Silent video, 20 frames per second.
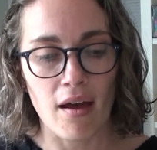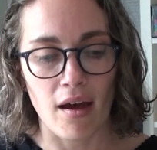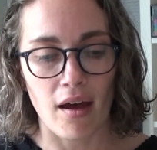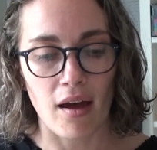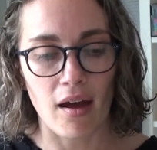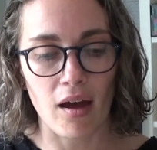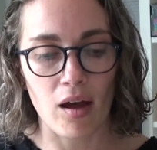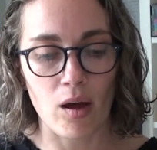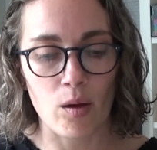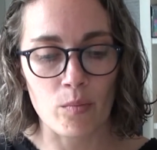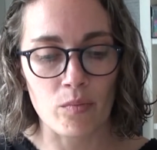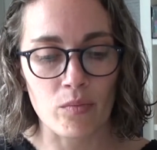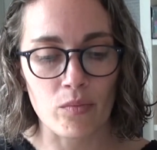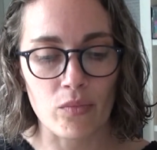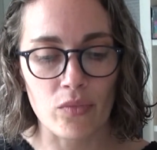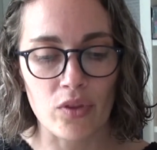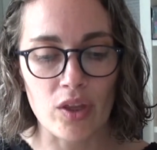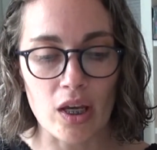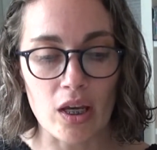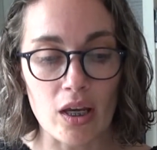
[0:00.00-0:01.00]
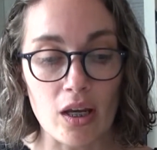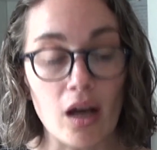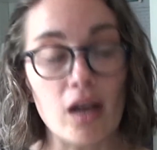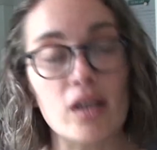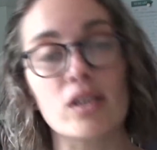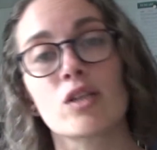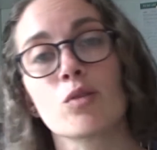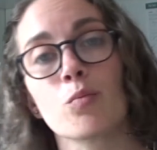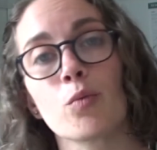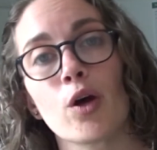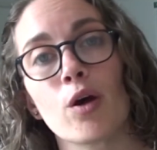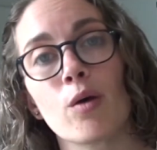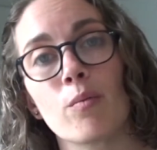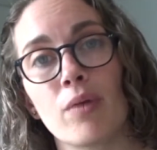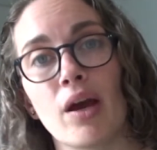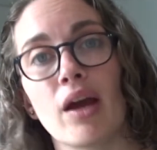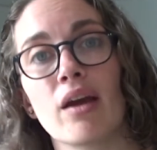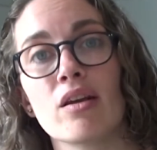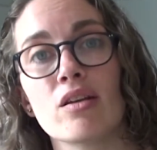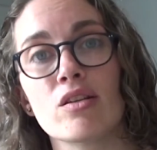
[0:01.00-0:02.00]
the customer
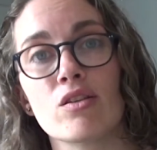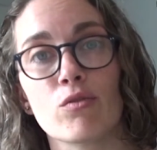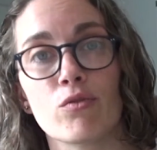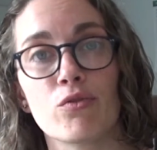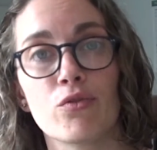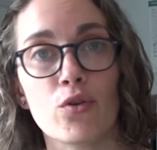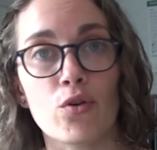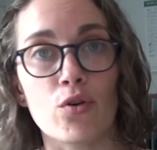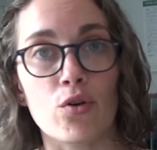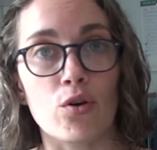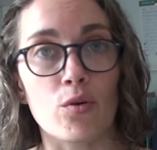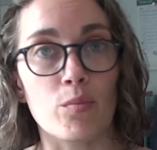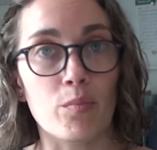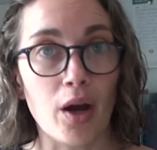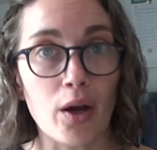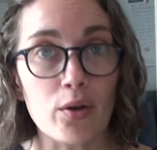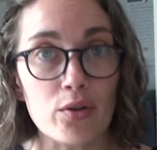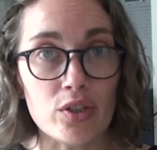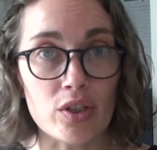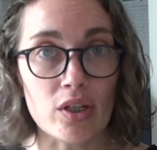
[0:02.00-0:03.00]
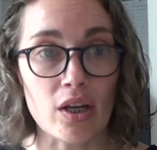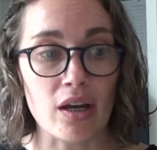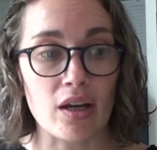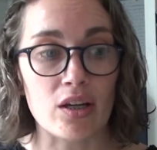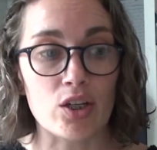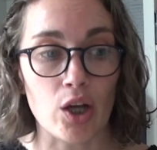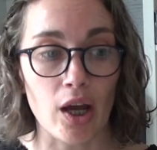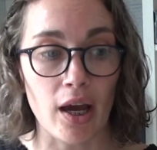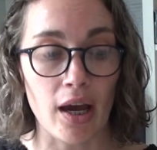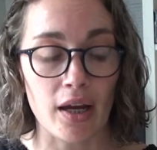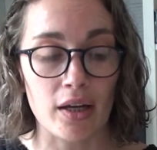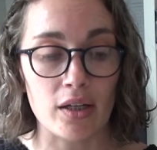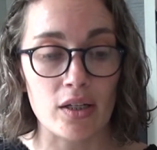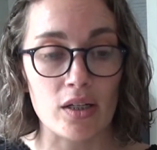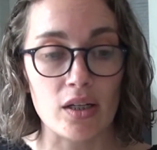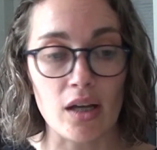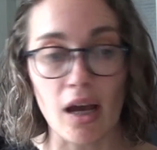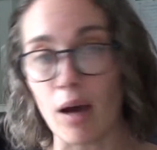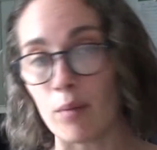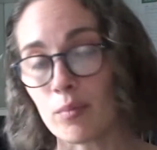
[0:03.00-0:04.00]
pays for postage,
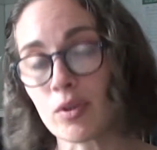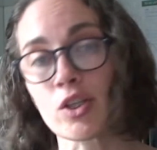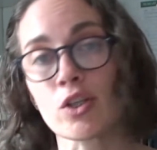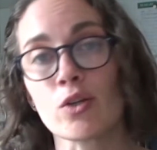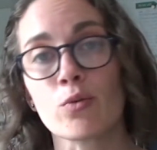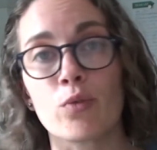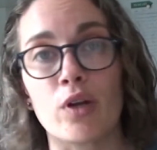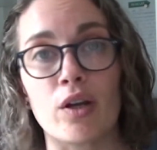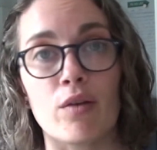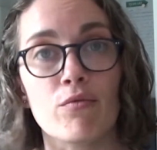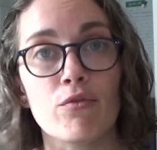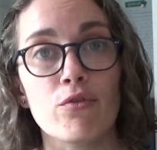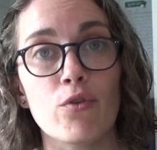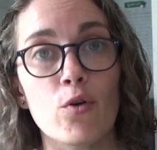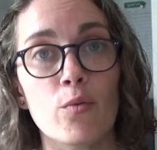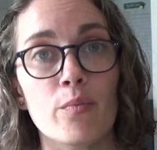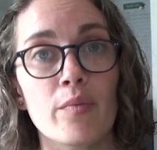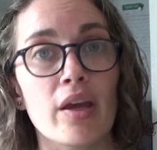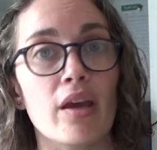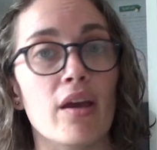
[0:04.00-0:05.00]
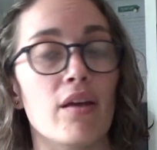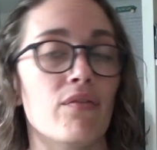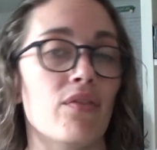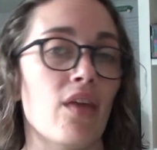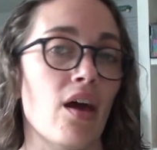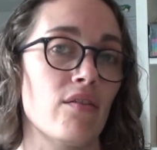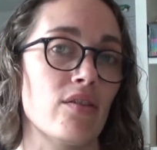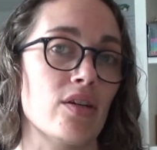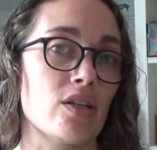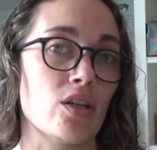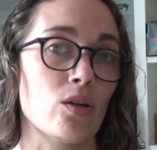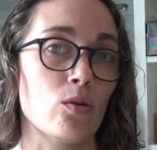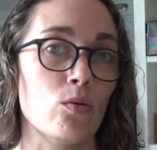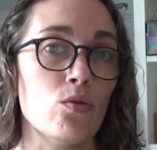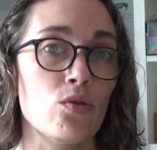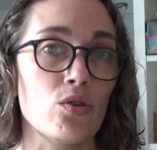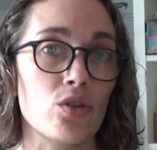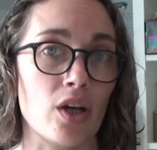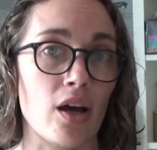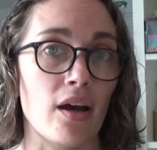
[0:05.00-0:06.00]
and Amazon will inform me if there is an
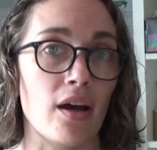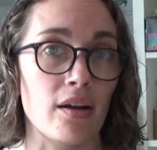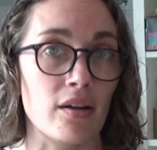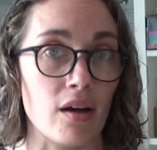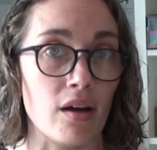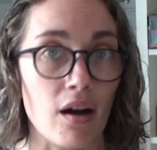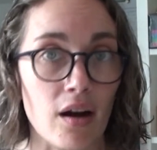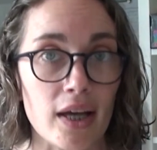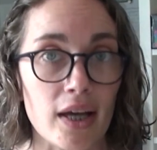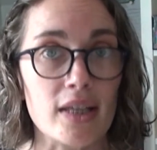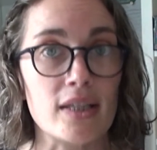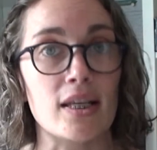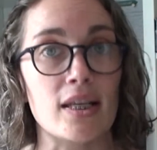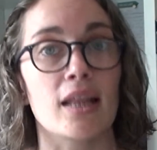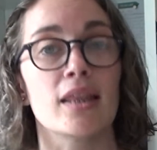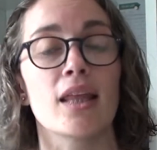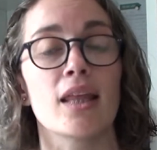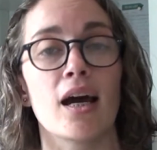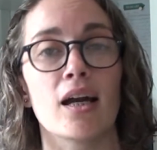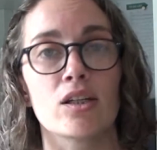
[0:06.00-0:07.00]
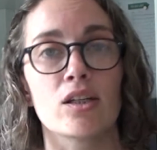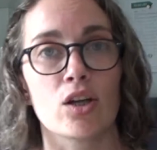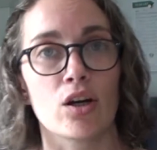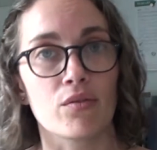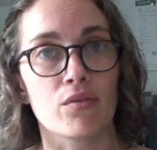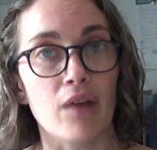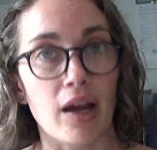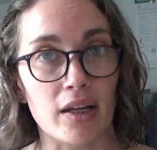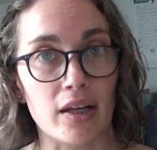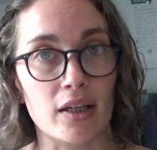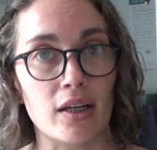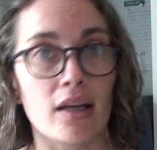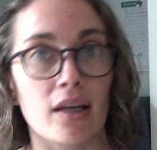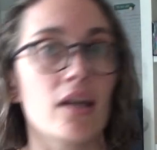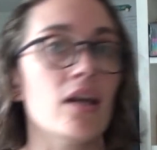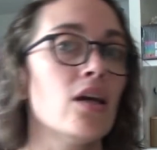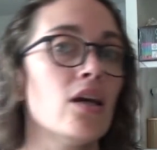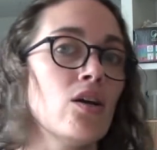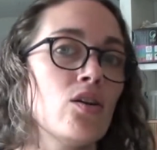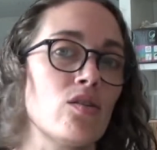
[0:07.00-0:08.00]
order, and I send that
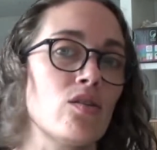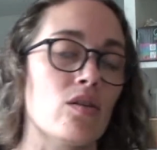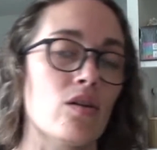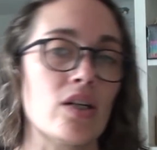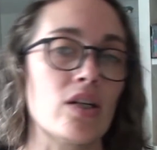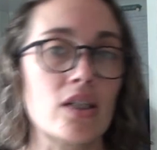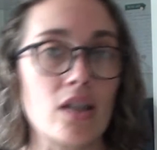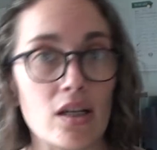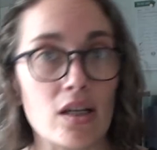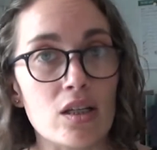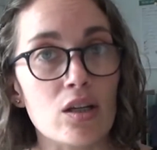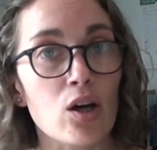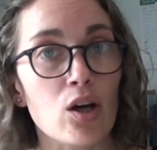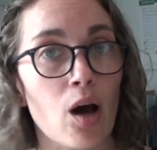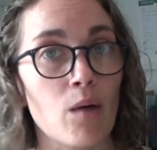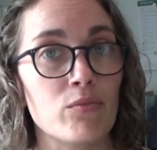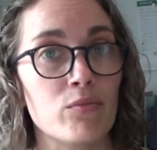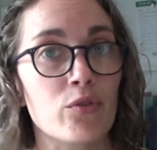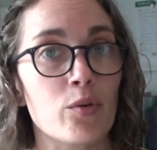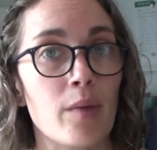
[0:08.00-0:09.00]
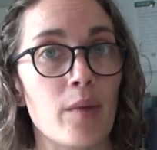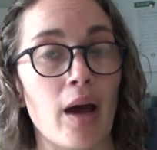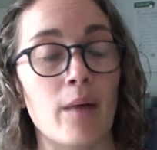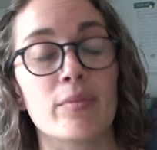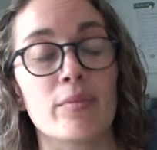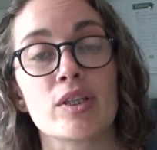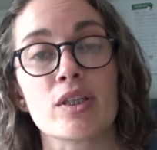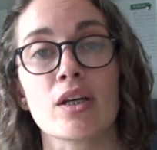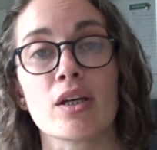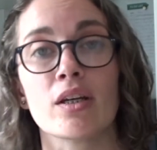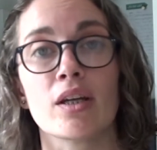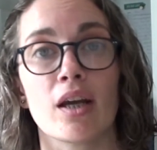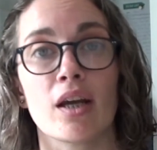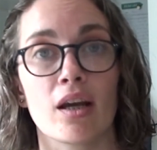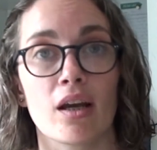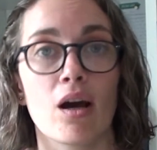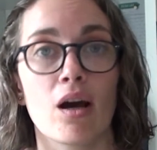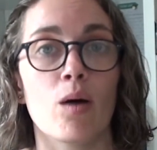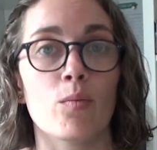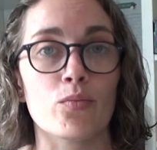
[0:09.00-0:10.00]
directly. So it doesn't come from Amazon,
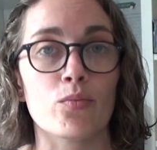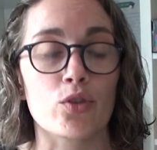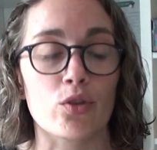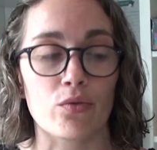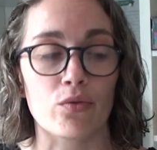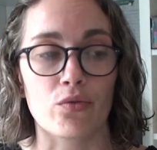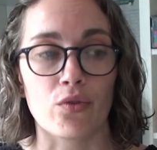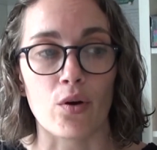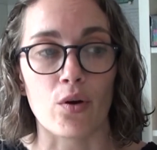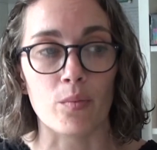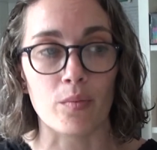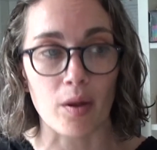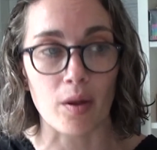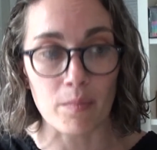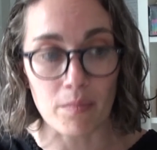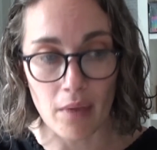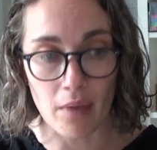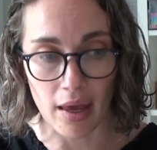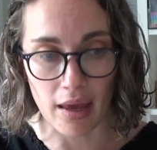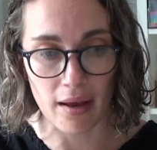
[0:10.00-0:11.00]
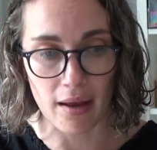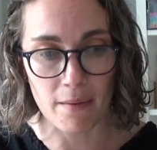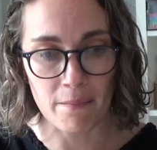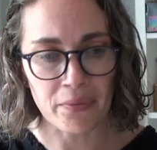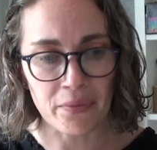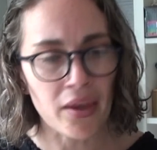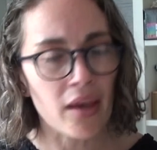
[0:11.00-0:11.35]
it comes from me.